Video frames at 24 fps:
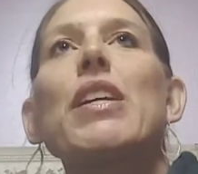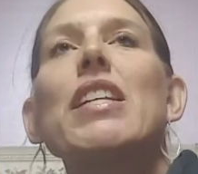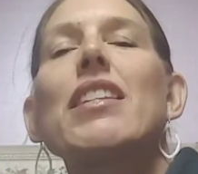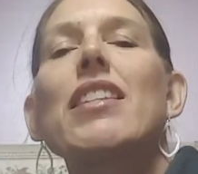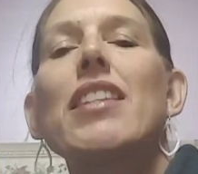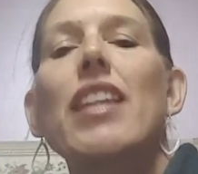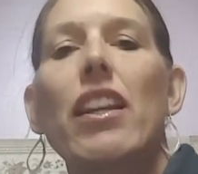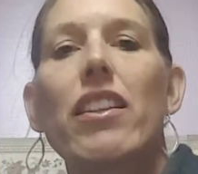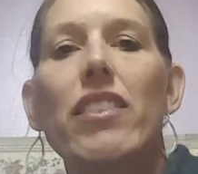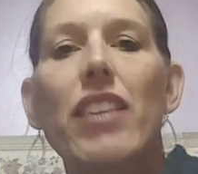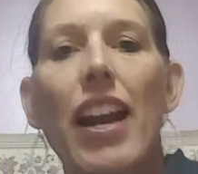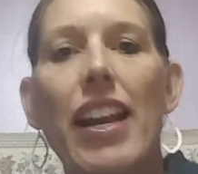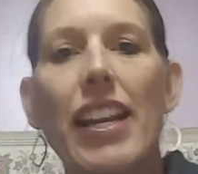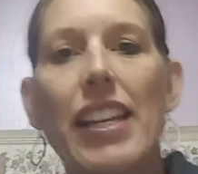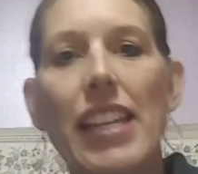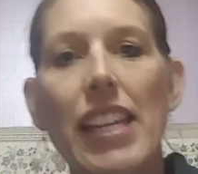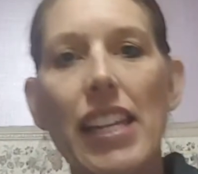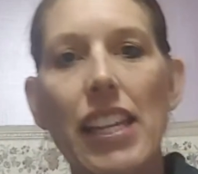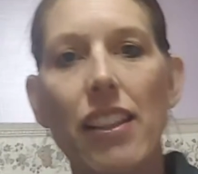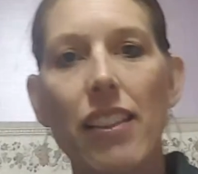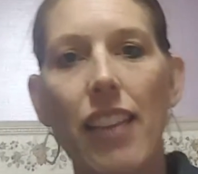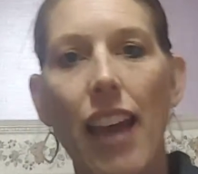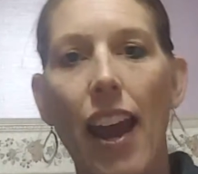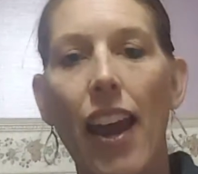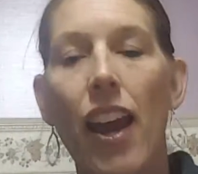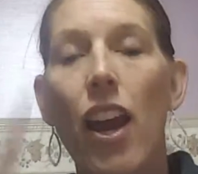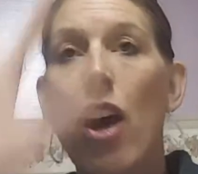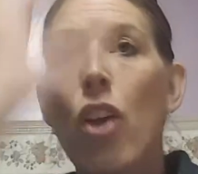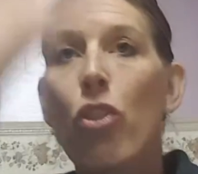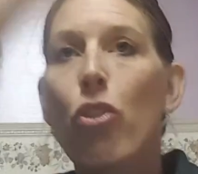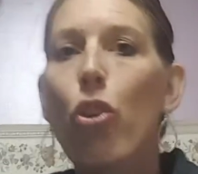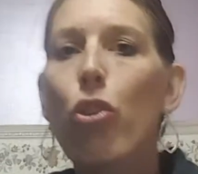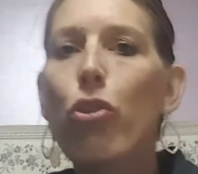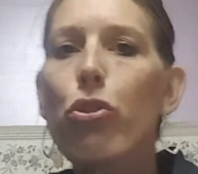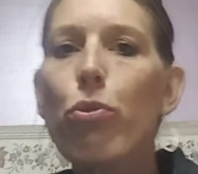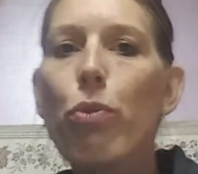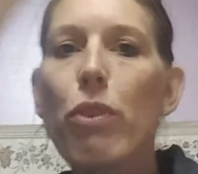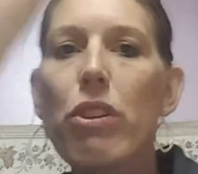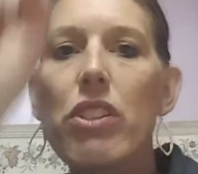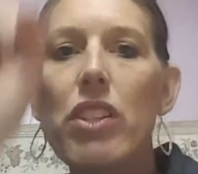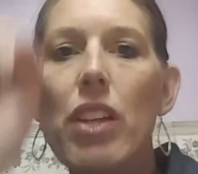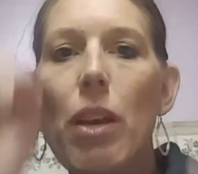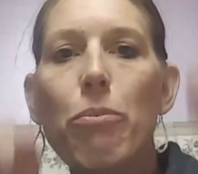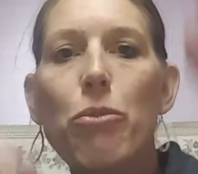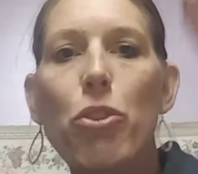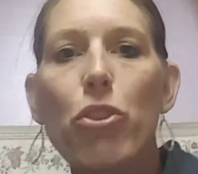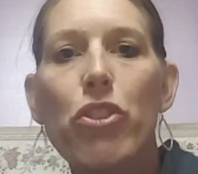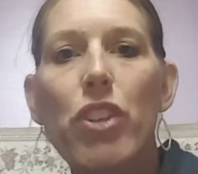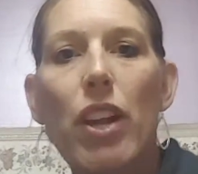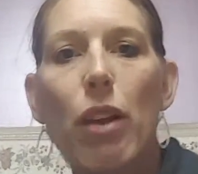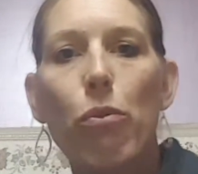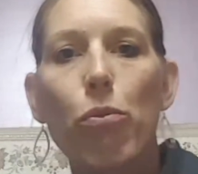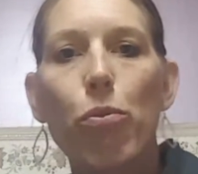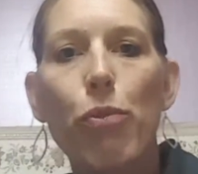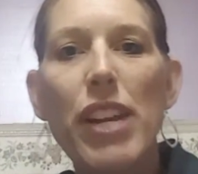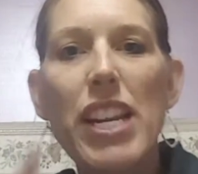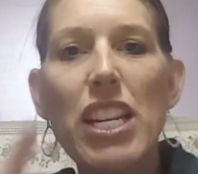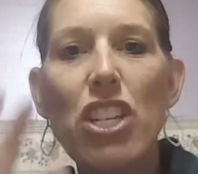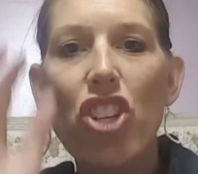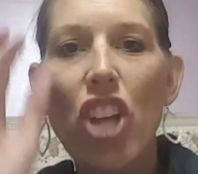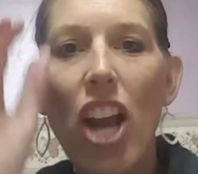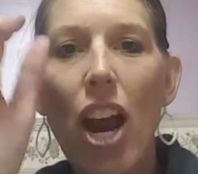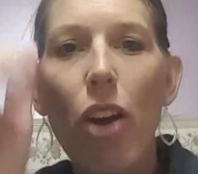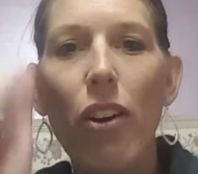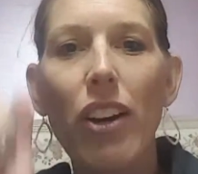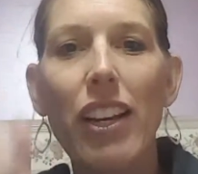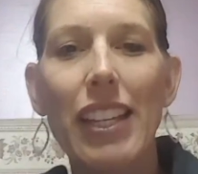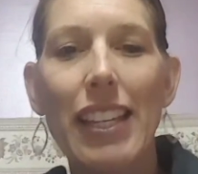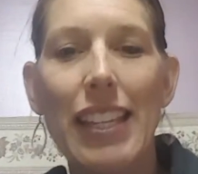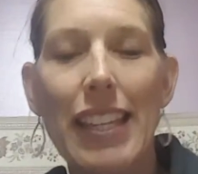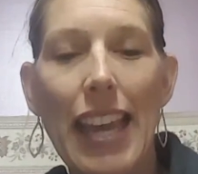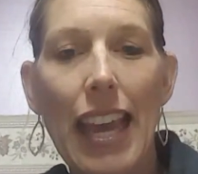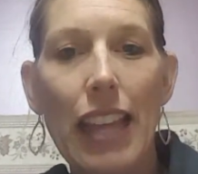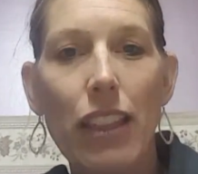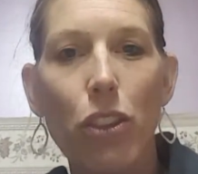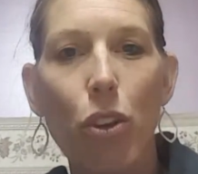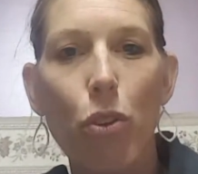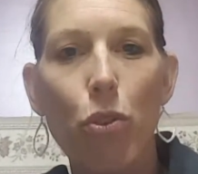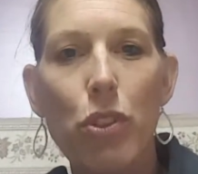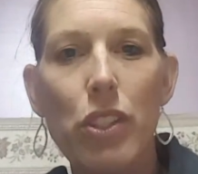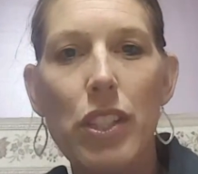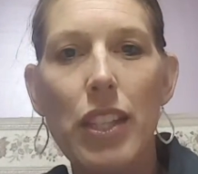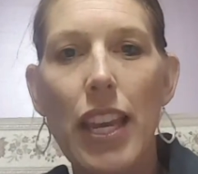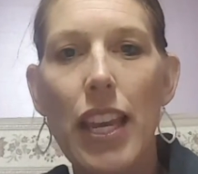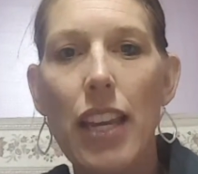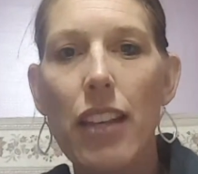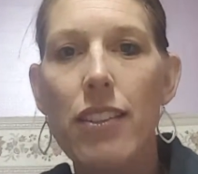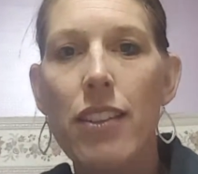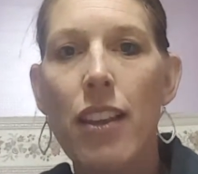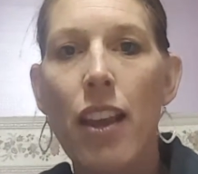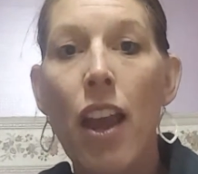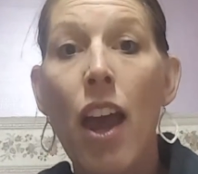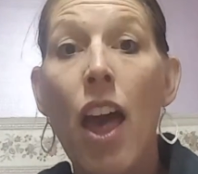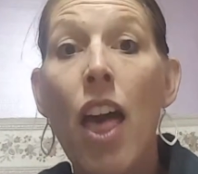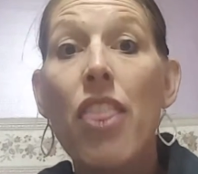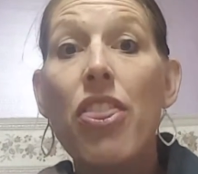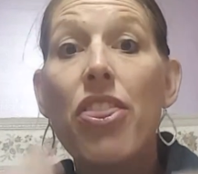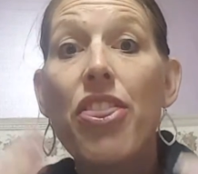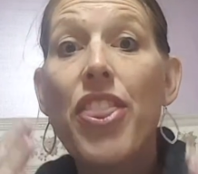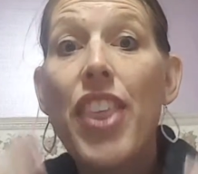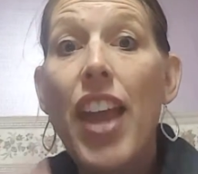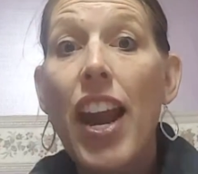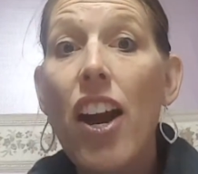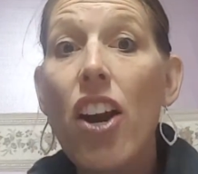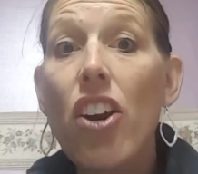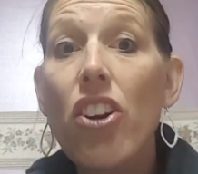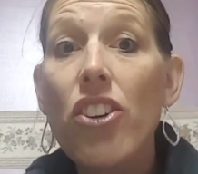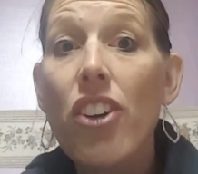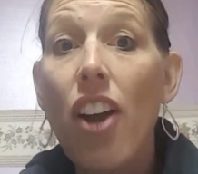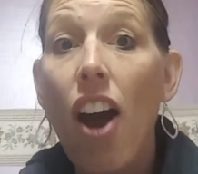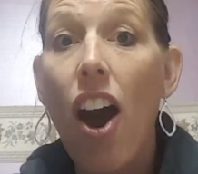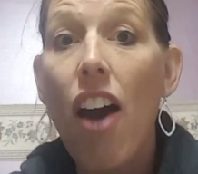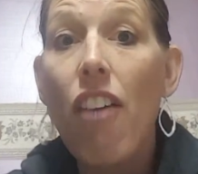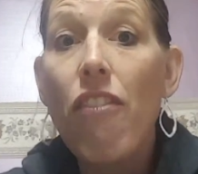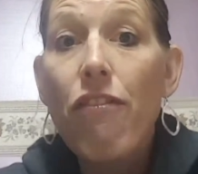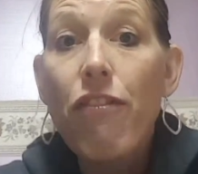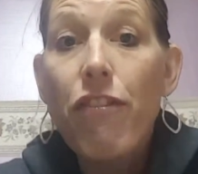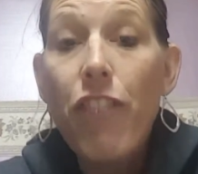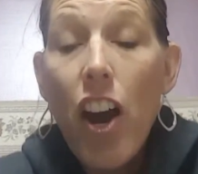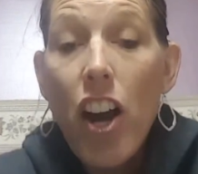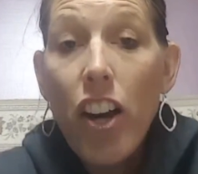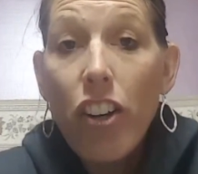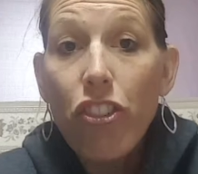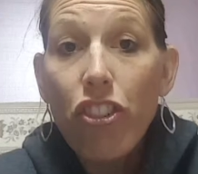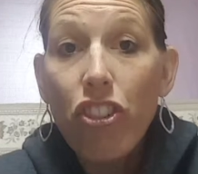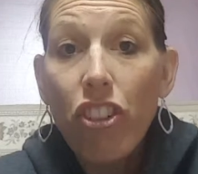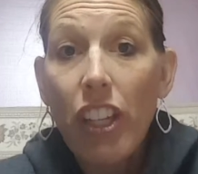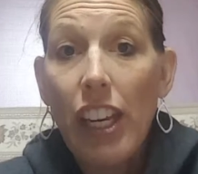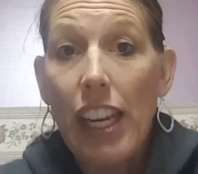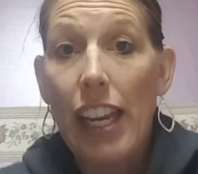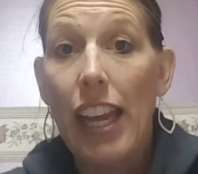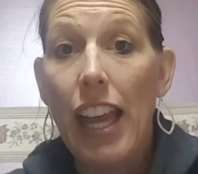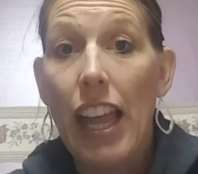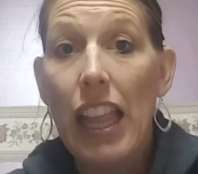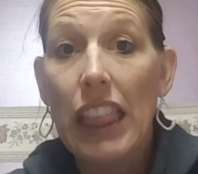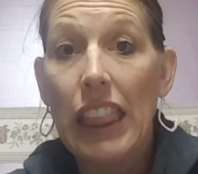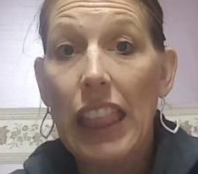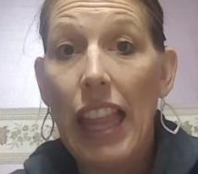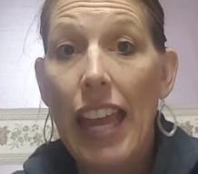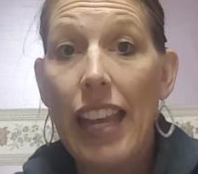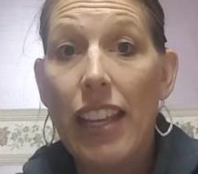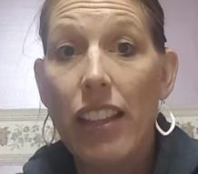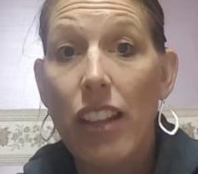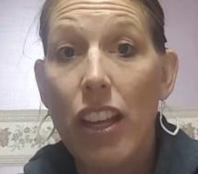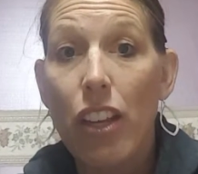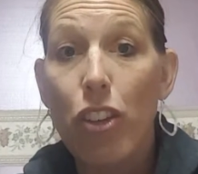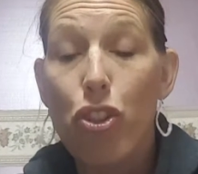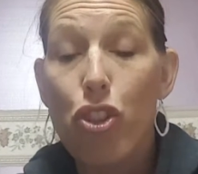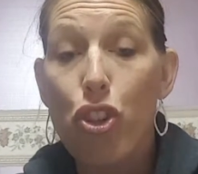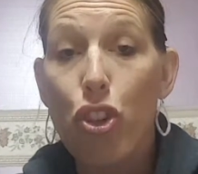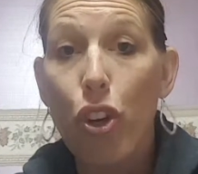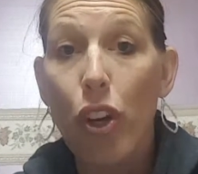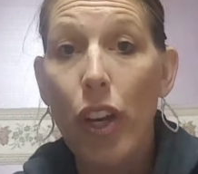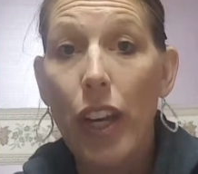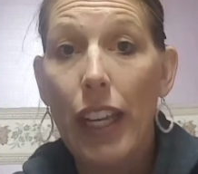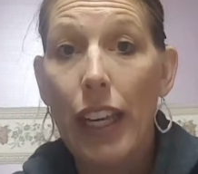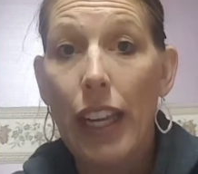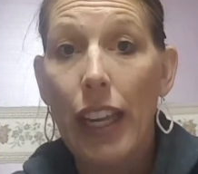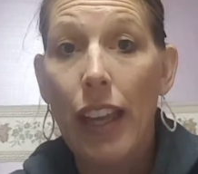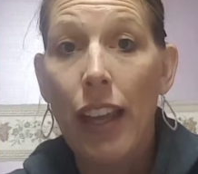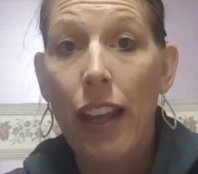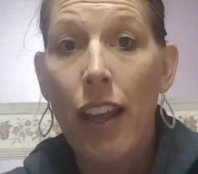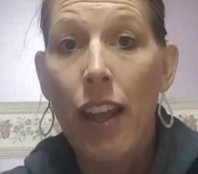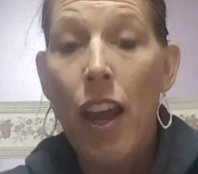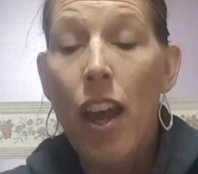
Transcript: B6. I need that. Those receptors that reach out and get those things, they're not functioning like they should.